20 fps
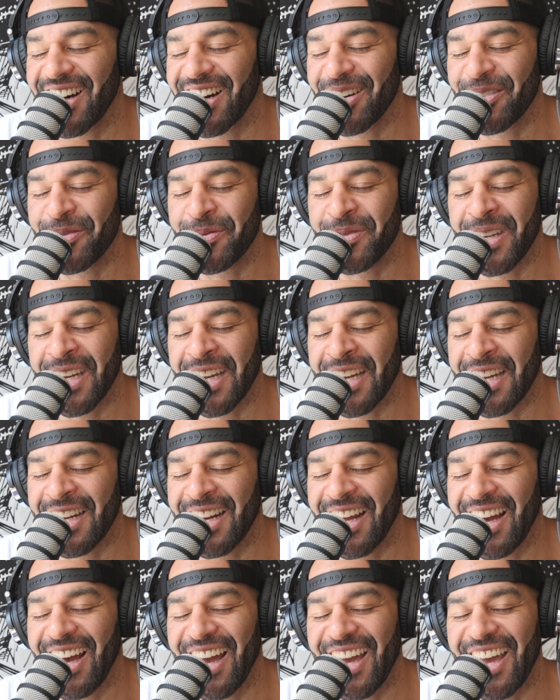Oh
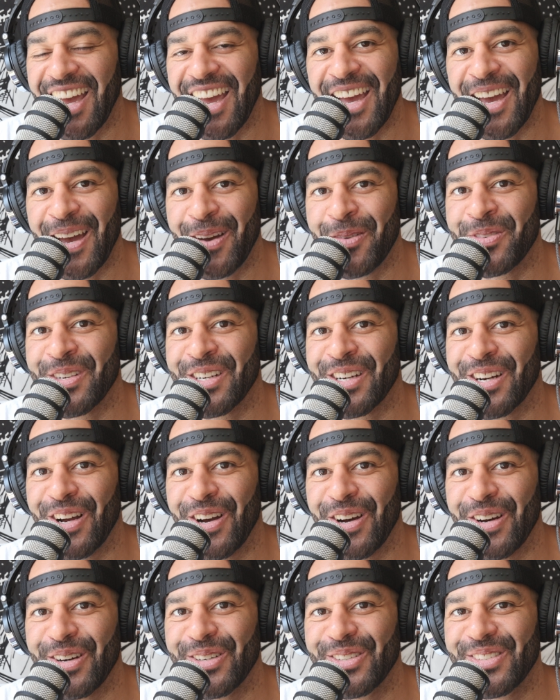man, I am
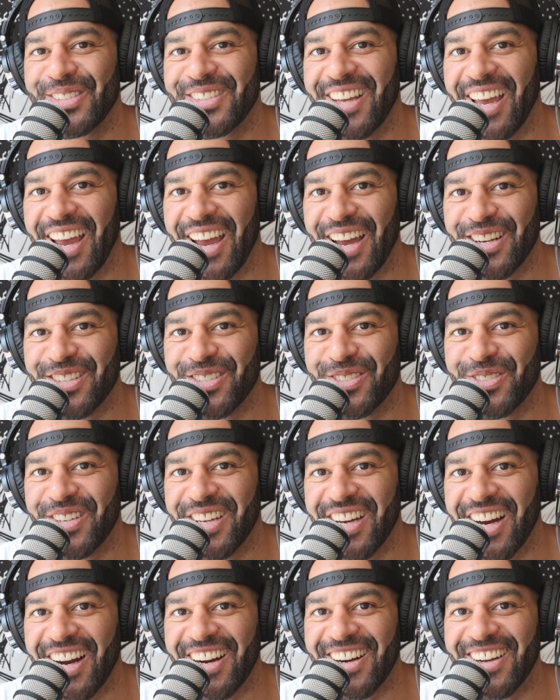your host,
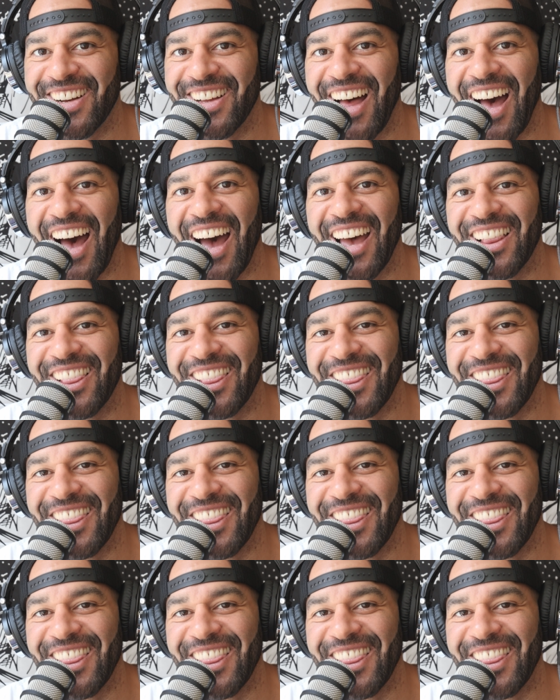Andrew Carroll.